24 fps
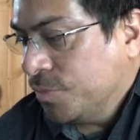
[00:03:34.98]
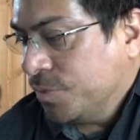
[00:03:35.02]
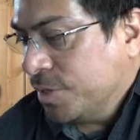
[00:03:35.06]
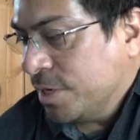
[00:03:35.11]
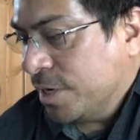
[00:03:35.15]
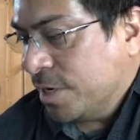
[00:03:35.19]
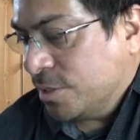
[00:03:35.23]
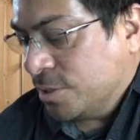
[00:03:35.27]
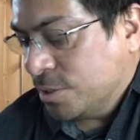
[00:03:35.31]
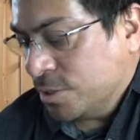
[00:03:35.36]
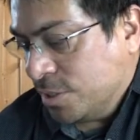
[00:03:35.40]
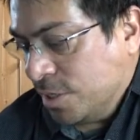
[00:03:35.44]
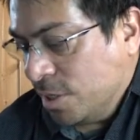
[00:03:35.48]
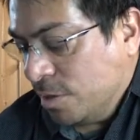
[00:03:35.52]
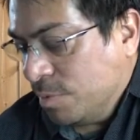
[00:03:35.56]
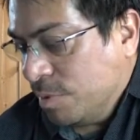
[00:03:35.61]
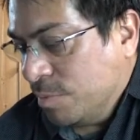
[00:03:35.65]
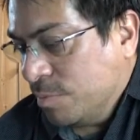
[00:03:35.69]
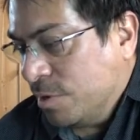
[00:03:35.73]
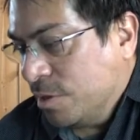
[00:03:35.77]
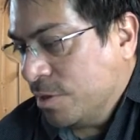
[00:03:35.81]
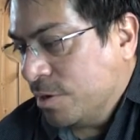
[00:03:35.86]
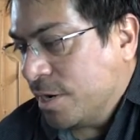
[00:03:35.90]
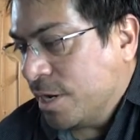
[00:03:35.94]
and still be
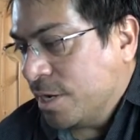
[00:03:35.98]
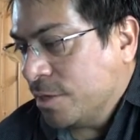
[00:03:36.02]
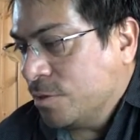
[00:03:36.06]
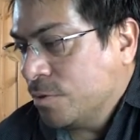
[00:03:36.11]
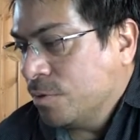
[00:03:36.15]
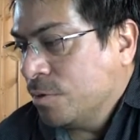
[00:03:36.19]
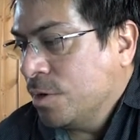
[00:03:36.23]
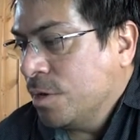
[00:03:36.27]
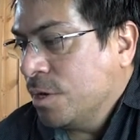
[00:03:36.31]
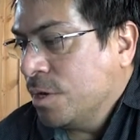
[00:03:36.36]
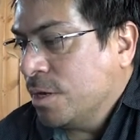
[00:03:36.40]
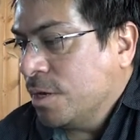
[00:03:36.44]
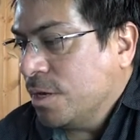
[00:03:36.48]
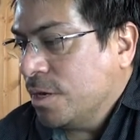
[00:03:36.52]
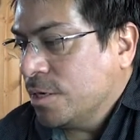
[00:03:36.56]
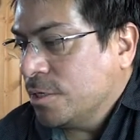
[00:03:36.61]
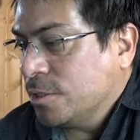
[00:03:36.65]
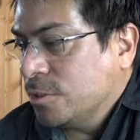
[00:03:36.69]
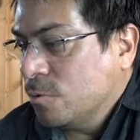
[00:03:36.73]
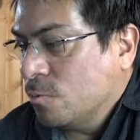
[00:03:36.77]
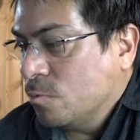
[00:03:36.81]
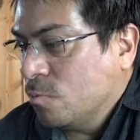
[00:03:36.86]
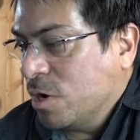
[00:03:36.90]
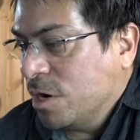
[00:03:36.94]
moderato
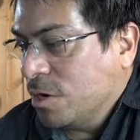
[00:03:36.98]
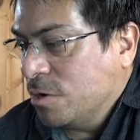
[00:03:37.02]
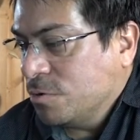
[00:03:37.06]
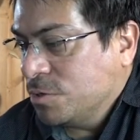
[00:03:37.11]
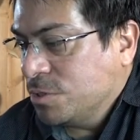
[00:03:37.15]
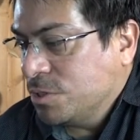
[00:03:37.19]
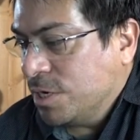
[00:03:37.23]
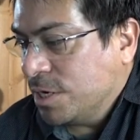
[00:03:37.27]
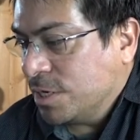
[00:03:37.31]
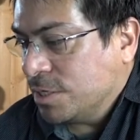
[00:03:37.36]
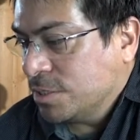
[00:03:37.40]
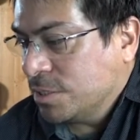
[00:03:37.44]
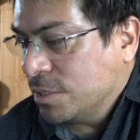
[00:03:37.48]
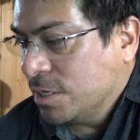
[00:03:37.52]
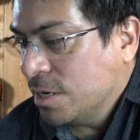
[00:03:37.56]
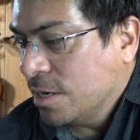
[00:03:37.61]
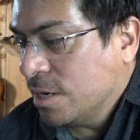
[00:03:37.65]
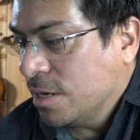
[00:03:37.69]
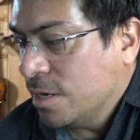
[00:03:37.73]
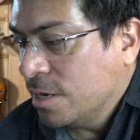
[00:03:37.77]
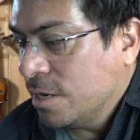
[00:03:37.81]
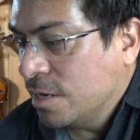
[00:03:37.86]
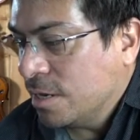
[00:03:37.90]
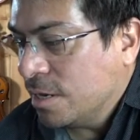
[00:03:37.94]
is 106,
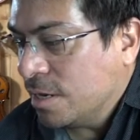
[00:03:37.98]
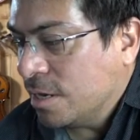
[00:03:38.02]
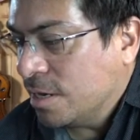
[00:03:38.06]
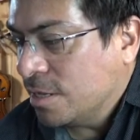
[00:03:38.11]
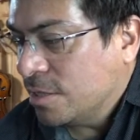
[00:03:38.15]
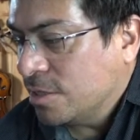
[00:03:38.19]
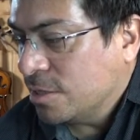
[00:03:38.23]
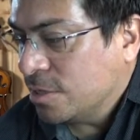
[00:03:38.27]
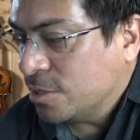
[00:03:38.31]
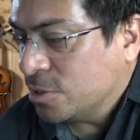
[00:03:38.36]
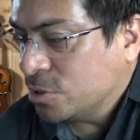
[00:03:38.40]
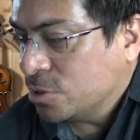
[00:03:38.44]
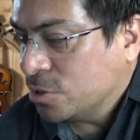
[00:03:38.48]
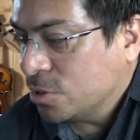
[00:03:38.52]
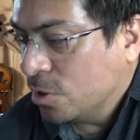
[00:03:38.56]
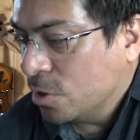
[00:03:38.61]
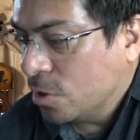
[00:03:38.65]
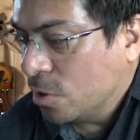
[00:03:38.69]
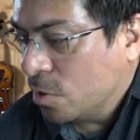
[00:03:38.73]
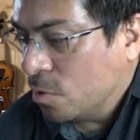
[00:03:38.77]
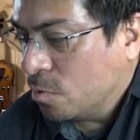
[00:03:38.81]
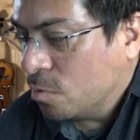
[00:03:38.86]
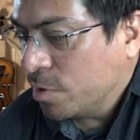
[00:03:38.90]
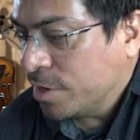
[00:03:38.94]
and the
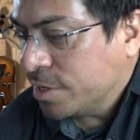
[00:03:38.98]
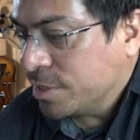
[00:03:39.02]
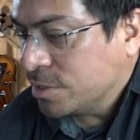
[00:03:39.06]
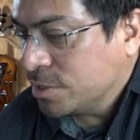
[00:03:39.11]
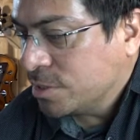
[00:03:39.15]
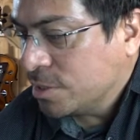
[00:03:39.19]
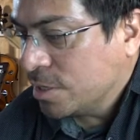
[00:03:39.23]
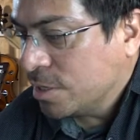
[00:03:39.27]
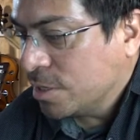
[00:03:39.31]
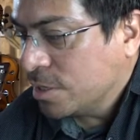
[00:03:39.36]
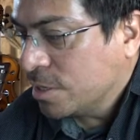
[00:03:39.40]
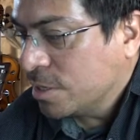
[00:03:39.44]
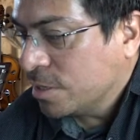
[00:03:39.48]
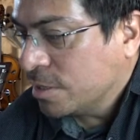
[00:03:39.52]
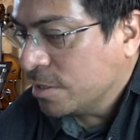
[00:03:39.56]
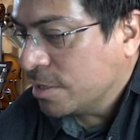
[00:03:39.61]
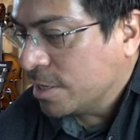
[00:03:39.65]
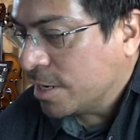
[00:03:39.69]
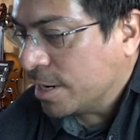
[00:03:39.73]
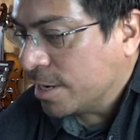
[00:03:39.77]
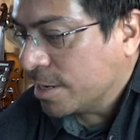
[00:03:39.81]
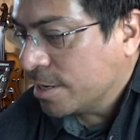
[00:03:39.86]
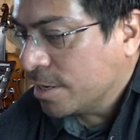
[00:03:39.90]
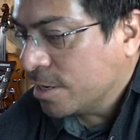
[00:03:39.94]
slowest
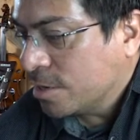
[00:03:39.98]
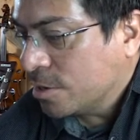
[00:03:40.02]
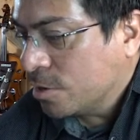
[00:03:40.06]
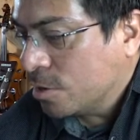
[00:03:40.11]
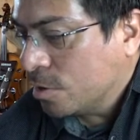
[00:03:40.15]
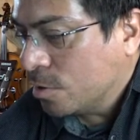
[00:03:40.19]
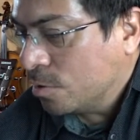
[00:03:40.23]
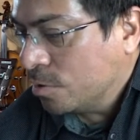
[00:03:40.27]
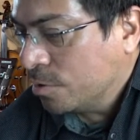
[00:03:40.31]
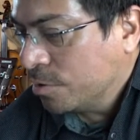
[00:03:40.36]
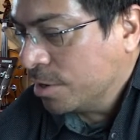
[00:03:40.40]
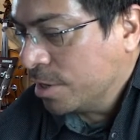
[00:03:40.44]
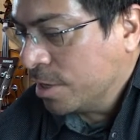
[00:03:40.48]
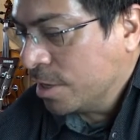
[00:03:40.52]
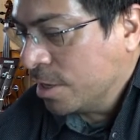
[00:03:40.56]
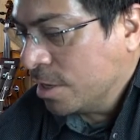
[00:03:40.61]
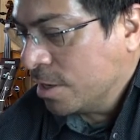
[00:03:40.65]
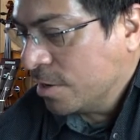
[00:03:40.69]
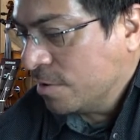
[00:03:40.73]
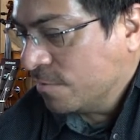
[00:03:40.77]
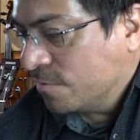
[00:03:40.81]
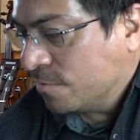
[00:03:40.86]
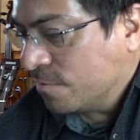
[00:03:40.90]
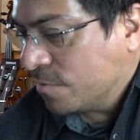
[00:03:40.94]
that I can go
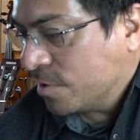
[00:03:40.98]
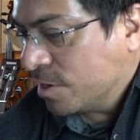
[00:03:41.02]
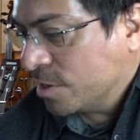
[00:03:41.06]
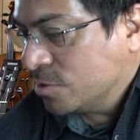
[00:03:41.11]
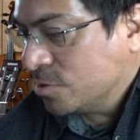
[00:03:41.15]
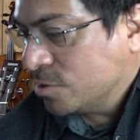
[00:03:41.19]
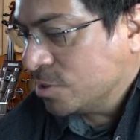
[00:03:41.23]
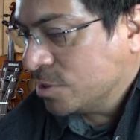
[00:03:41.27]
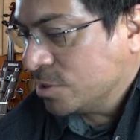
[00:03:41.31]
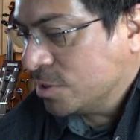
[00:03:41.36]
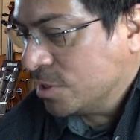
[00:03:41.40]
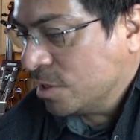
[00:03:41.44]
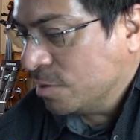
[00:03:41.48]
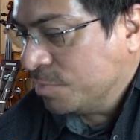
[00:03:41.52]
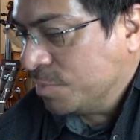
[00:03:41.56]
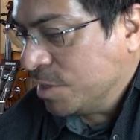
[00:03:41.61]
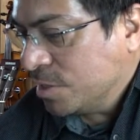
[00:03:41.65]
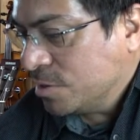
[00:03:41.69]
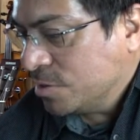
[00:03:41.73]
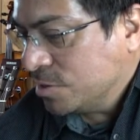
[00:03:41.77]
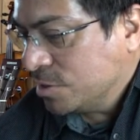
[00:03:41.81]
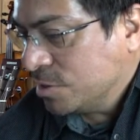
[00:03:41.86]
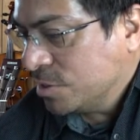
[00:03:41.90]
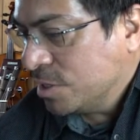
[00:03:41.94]
for it to still be
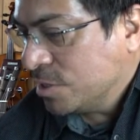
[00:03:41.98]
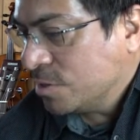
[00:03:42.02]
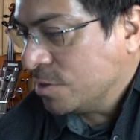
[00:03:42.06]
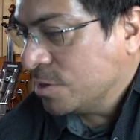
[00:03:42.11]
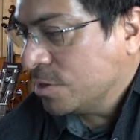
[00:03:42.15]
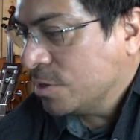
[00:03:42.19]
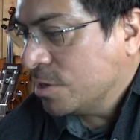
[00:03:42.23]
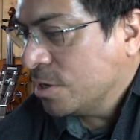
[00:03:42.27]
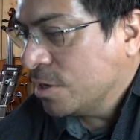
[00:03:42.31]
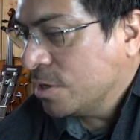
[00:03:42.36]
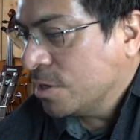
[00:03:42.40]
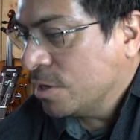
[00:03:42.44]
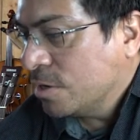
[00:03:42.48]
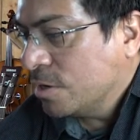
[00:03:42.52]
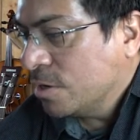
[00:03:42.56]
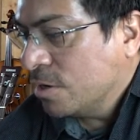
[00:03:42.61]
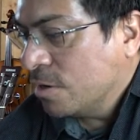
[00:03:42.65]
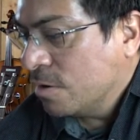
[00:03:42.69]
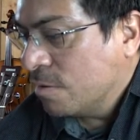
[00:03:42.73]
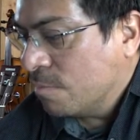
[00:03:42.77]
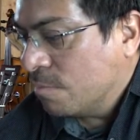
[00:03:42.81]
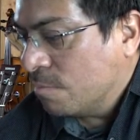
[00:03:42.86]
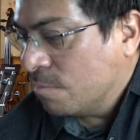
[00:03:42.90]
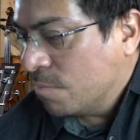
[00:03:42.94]
considered
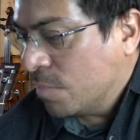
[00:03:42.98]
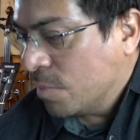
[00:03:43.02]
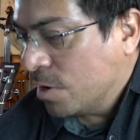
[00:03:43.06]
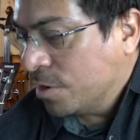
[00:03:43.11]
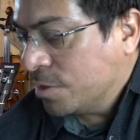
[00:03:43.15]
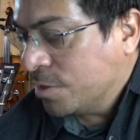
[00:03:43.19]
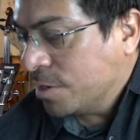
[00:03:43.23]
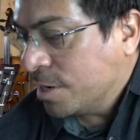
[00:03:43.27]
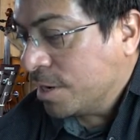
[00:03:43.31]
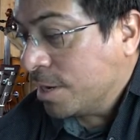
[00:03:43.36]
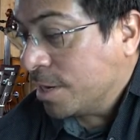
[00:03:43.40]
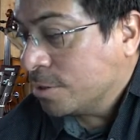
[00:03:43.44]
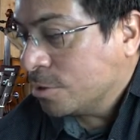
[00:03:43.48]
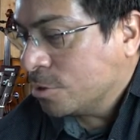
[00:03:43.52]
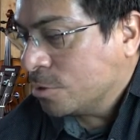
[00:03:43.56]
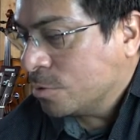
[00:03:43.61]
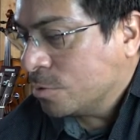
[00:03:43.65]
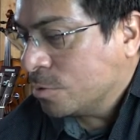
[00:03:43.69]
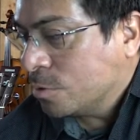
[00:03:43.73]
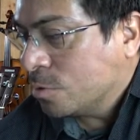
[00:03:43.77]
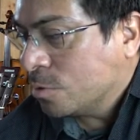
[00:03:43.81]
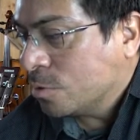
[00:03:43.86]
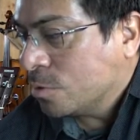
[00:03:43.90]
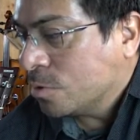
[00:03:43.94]

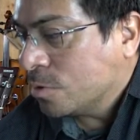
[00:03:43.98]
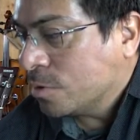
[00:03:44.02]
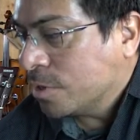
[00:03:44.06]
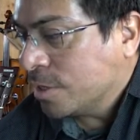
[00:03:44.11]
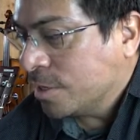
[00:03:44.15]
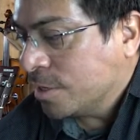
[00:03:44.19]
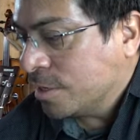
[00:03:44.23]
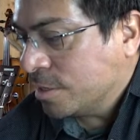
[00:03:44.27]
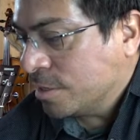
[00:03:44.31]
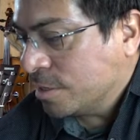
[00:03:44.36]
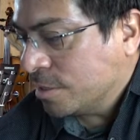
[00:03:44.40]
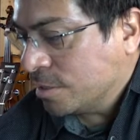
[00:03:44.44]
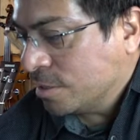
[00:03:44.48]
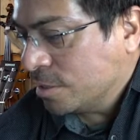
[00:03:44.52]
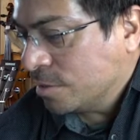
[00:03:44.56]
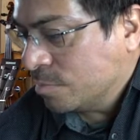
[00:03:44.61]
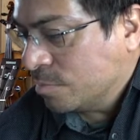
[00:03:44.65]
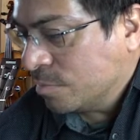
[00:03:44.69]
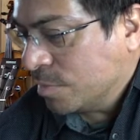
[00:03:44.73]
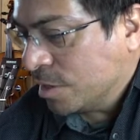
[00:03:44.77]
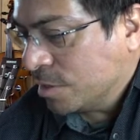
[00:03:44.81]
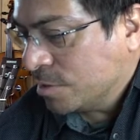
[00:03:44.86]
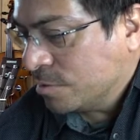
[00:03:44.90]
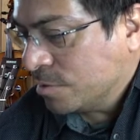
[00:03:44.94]
moderato or a
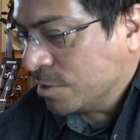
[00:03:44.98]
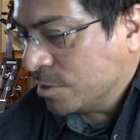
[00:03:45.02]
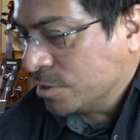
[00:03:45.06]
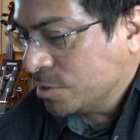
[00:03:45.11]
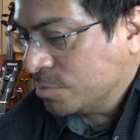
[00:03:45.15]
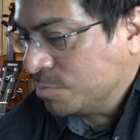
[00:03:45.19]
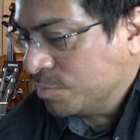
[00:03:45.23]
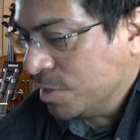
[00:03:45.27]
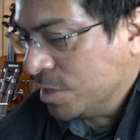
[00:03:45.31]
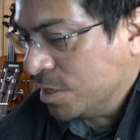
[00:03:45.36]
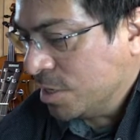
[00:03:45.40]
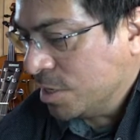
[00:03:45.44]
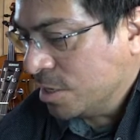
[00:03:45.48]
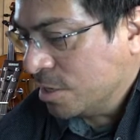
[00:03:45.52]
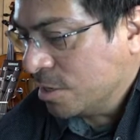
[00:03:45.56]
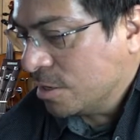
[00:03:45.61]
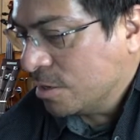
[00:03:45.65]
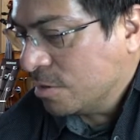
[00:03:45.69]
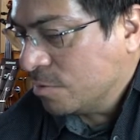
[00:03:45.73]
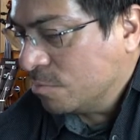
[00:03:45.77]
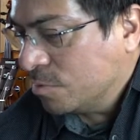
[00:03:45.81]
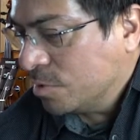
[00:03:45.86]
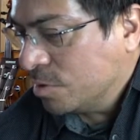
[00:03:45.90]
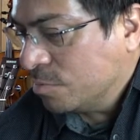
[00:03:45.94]
moderate speed
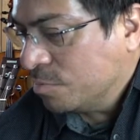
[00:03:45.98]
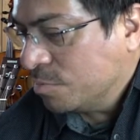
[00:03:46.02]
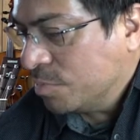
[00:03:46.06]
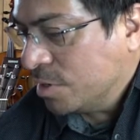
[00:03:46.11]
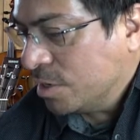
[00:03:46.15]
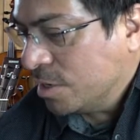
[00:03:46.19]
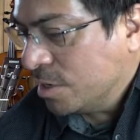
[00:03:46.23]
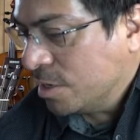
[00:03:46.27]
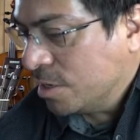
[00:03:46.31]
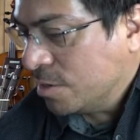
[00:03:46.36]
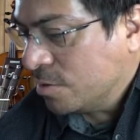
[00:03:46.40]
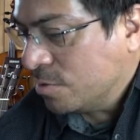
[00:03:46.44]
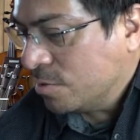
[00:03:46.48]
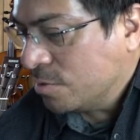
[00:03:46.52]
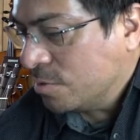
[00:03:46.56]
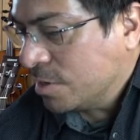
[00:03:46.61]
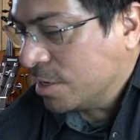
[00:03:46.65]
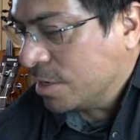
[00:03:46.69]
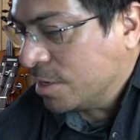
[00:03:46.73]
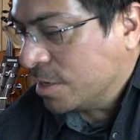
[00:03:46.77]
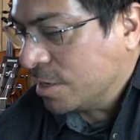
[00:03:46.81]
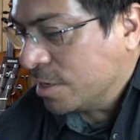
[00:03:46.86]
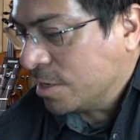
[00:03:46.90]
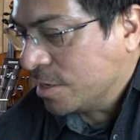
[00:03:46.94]
would be,
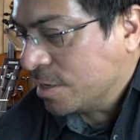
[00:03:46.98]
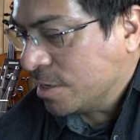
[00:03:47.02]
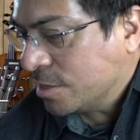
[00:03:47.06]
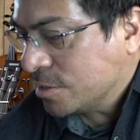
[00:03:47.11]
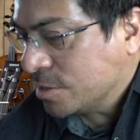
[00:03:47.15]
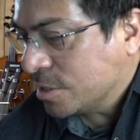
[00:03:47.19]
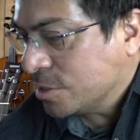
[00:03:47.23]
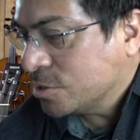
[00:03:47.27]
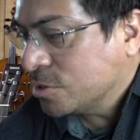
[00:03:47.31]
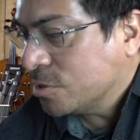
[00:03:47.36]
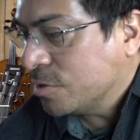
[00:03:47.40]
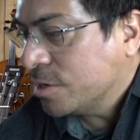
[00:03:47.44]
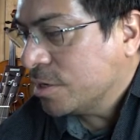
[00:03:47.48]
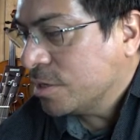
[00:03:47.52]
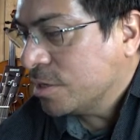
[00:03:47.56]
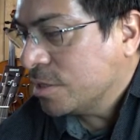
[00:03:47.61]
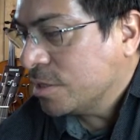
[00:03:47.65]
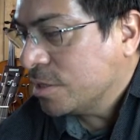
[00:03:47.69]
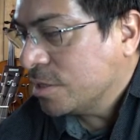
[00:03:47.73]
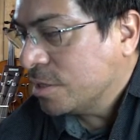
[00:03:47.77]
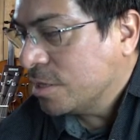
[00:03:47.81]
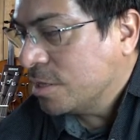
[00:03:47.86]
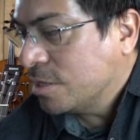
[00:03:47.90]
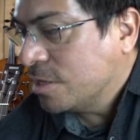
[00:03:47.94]
I saw it,
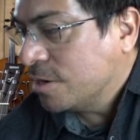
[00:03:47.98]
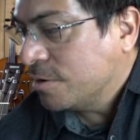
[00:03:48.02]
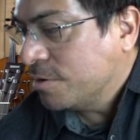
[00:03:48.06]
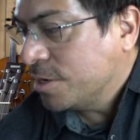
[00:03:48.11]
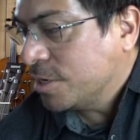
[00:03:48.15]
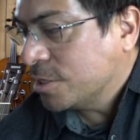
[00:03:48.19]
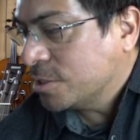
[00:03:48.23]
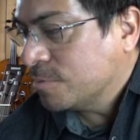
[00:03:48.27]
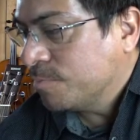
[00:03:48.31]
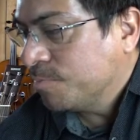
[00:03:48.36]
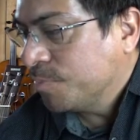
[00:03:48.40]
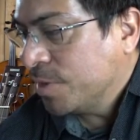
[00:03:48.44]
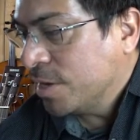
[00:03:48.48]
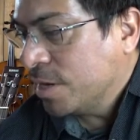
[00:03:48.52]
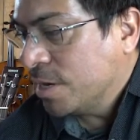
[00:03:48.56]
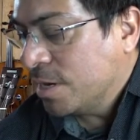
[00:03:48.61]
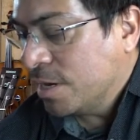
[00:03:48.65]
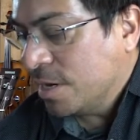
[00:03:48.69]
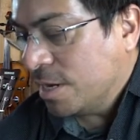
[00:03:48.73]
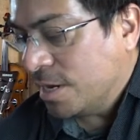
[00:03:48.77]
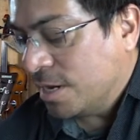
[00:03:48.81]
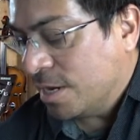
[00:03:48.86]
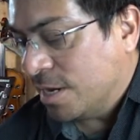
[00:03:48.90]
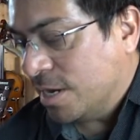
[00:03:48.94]
there it is,
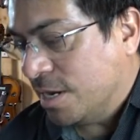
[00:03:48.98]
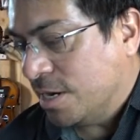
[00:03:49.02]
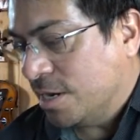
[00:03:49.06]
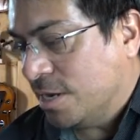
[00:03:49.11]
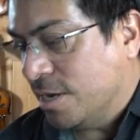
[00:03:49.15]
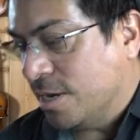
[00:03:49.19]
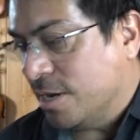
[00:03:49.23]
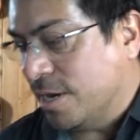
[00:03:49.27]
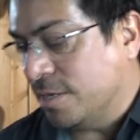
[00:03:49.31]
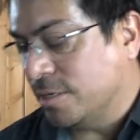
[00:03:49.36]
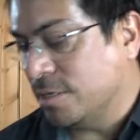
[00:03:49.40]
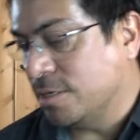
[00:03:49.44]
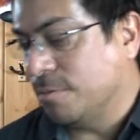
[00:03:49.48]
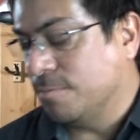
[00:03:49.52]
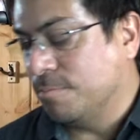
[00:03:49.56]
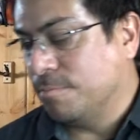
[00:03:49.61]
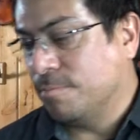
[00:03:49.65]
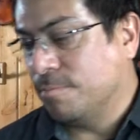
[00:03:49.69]
88.